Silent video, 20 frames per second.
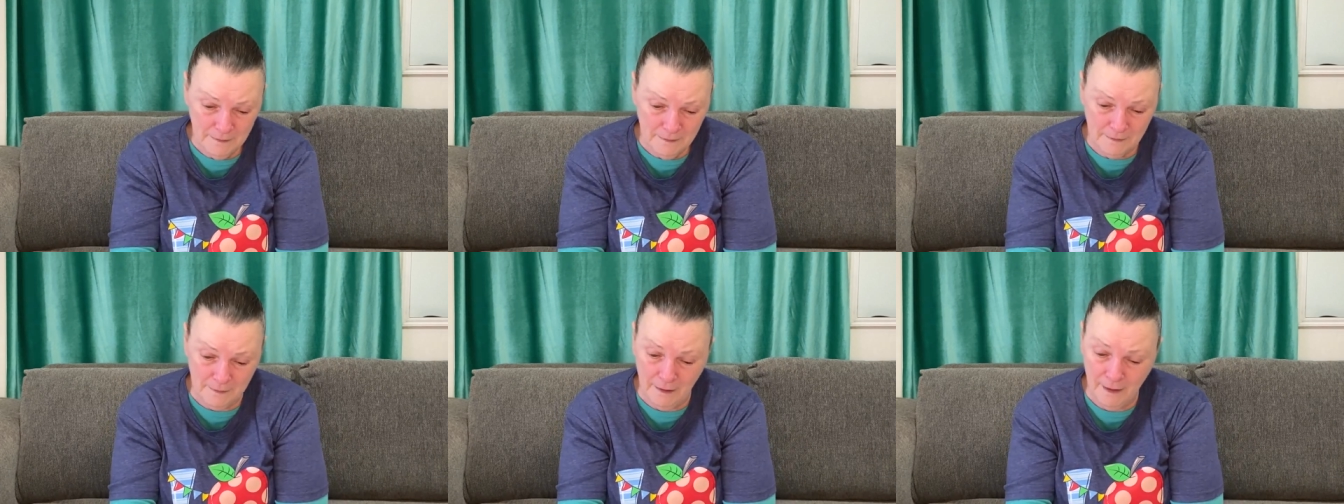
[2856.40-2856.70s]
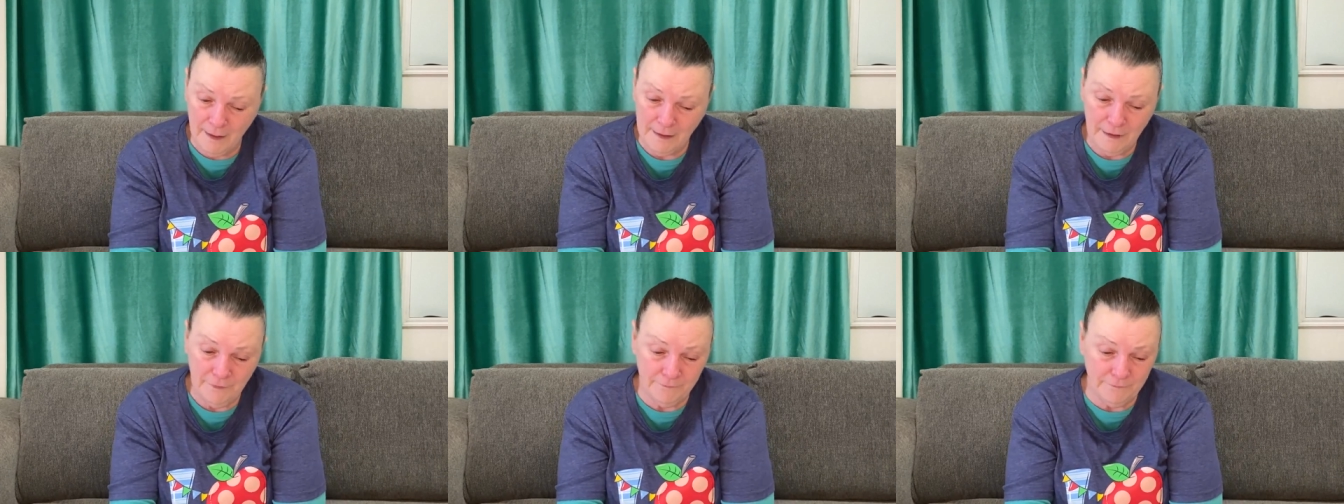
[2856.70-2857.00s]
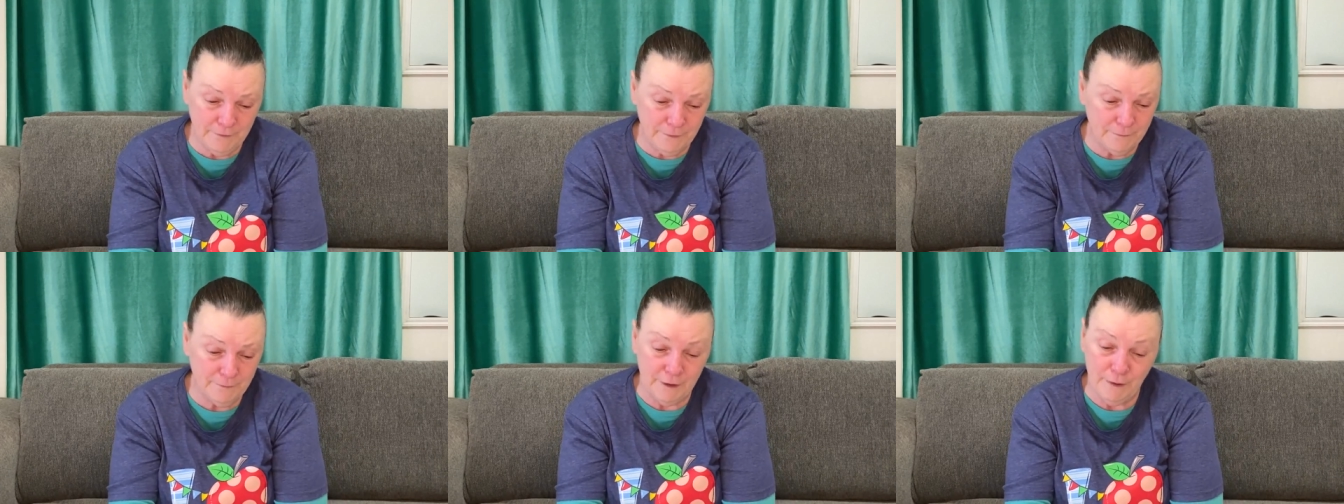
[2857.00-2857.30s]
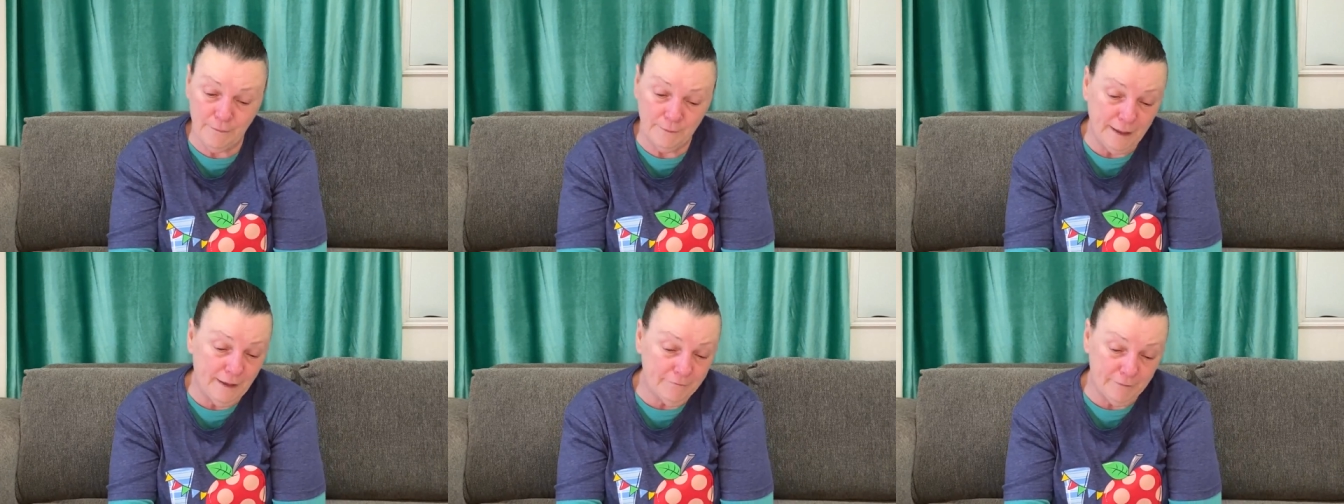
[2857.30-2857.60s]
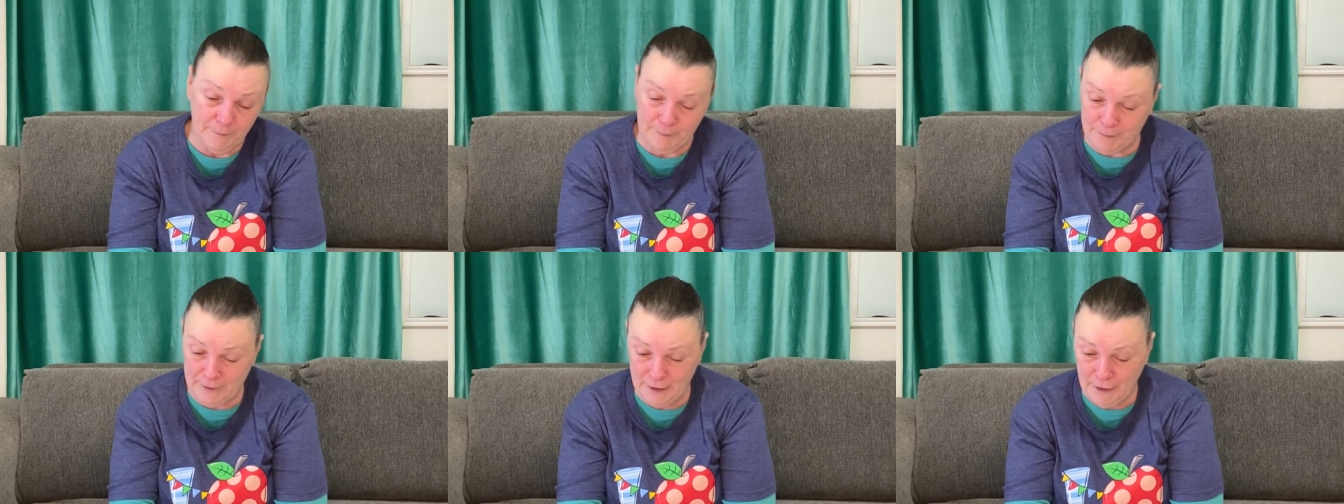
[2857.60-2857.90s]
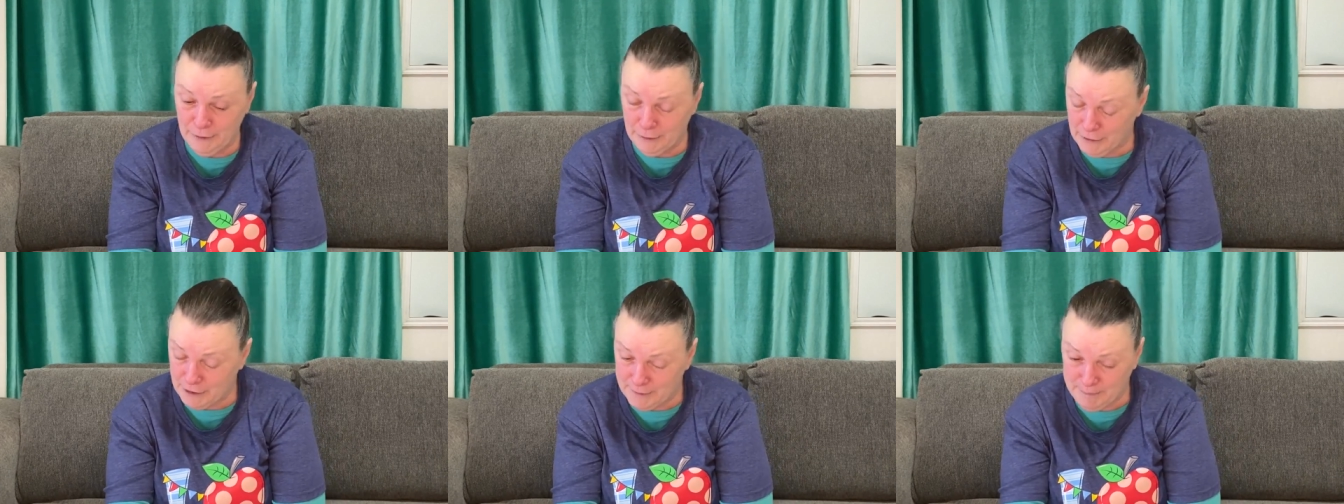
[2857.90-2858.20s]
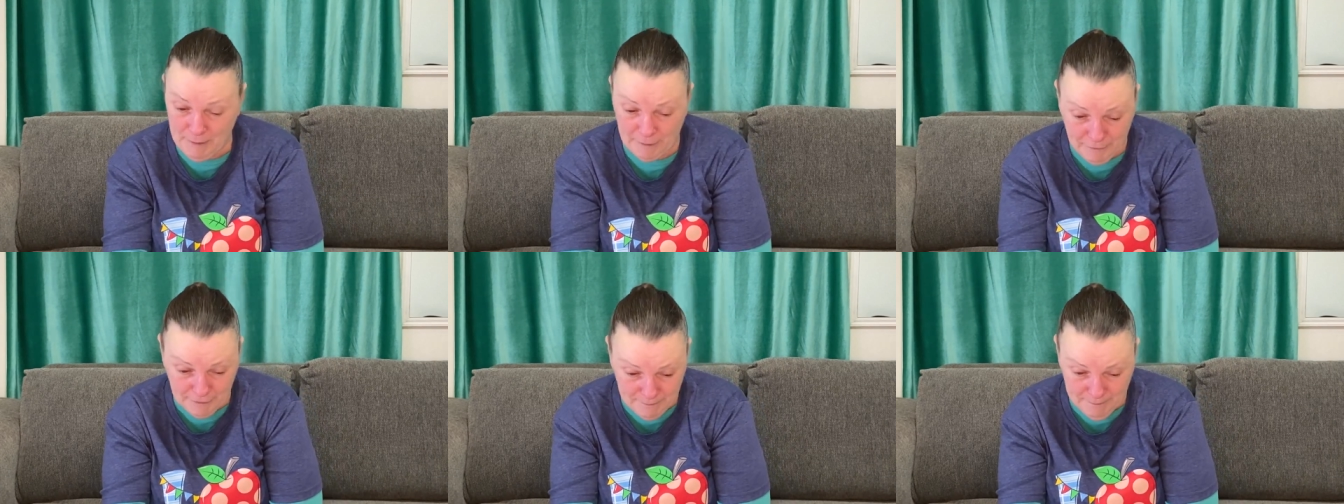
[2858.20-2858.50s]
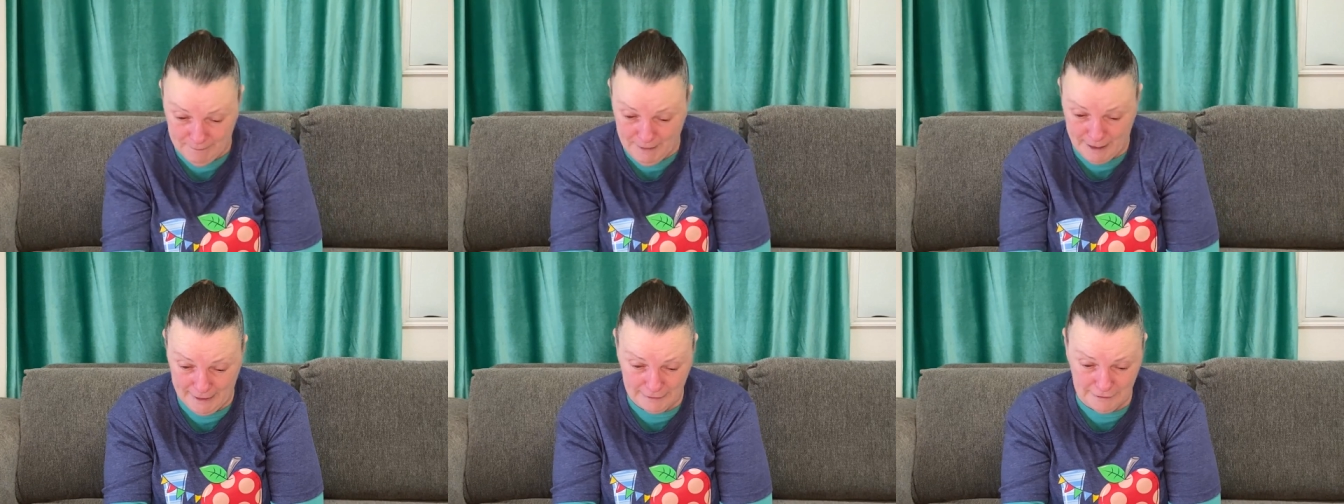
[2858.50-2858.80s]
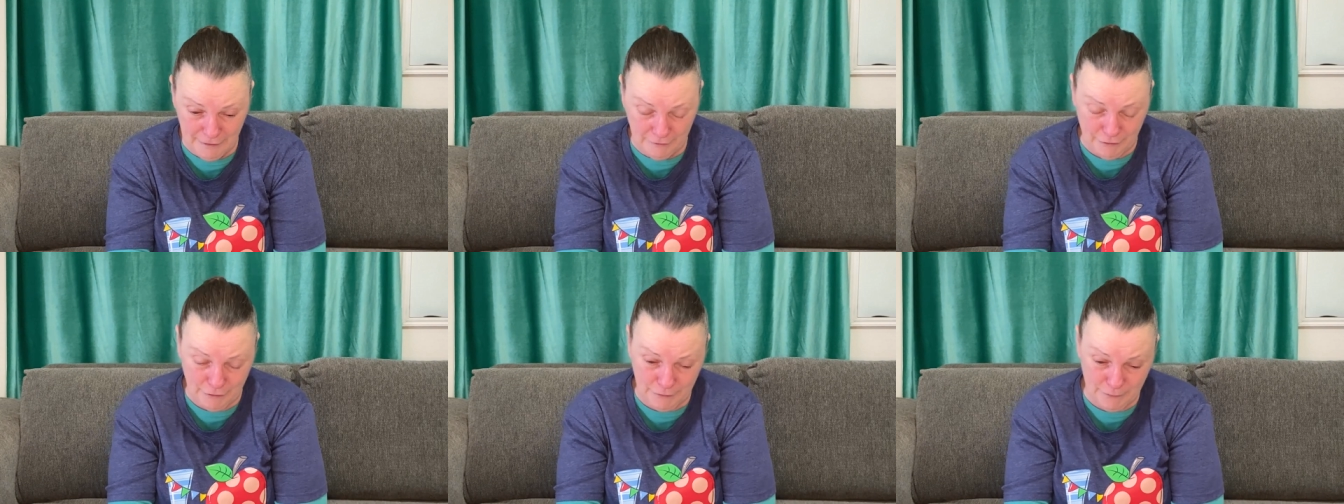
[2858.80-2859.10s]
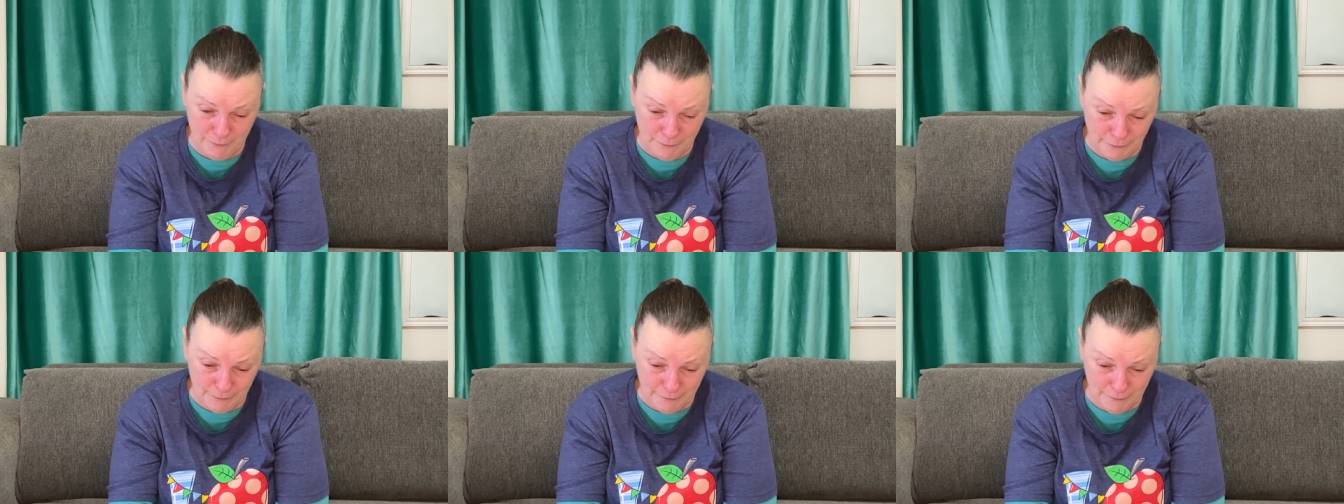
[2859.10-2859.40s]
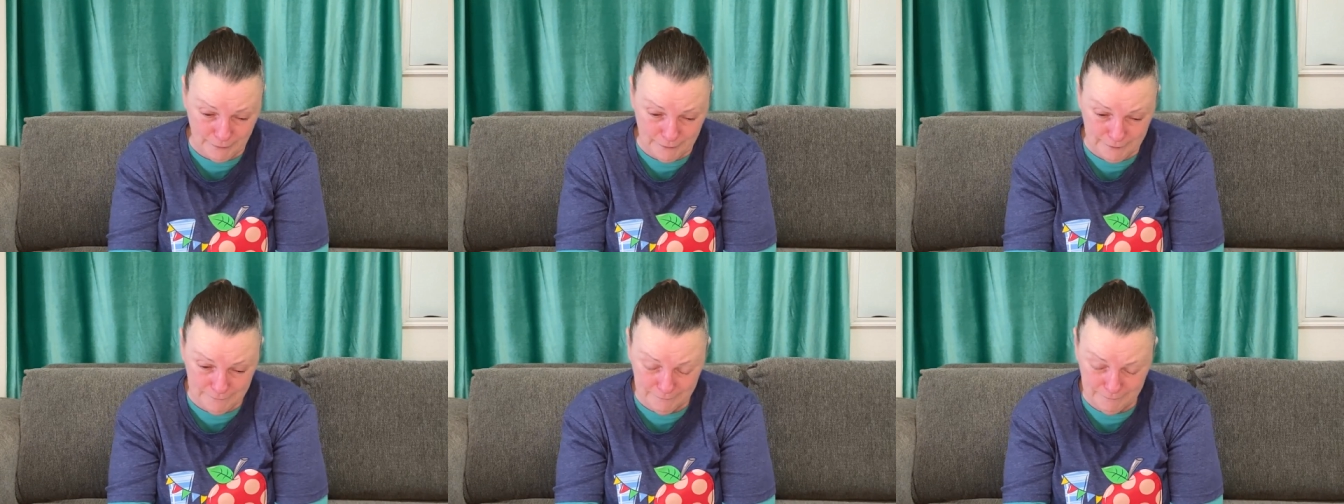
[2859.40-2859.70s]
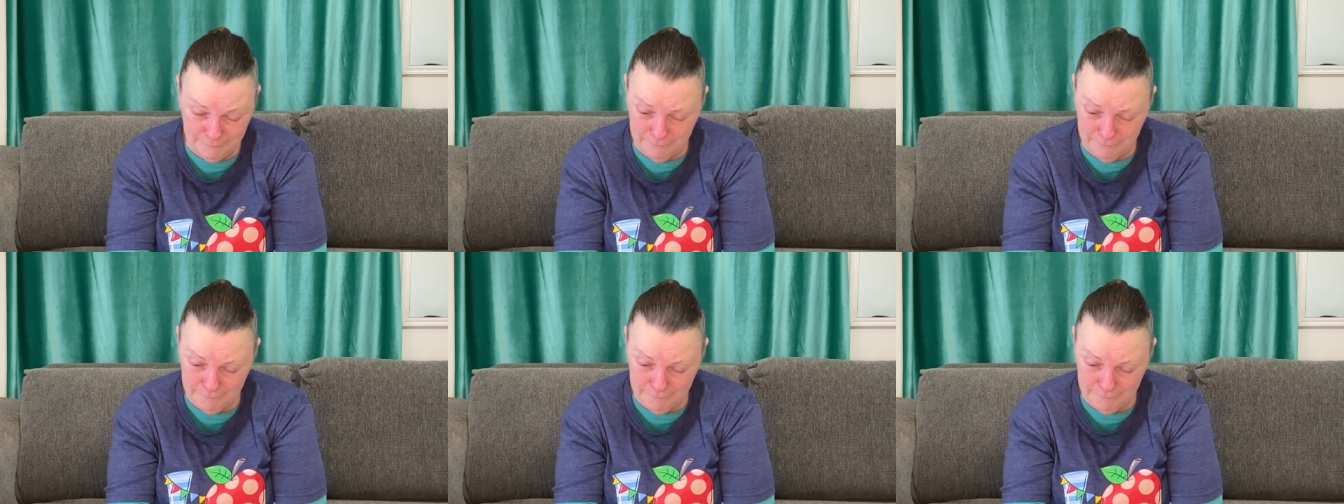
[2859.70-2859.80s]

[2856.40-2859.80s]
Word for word: God, if you don't ever bring your spirit back to this world,